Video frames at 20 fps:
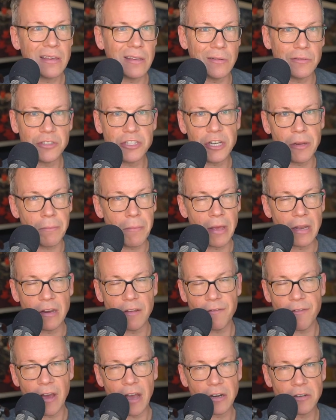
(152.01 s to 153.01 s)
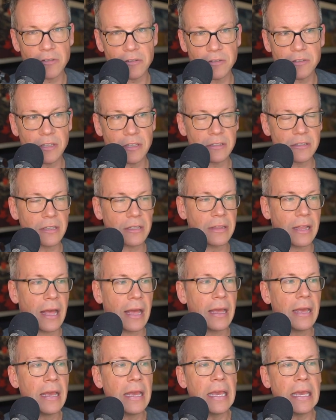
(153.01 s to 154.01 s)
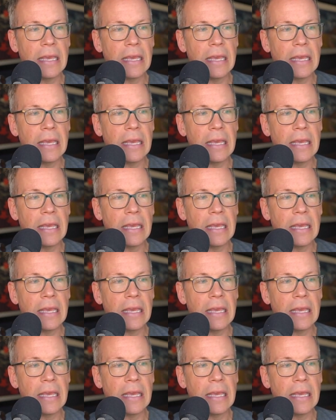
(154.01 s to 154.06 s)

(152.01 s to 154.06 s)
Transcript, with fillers: you know, chip manufacturers, things like that.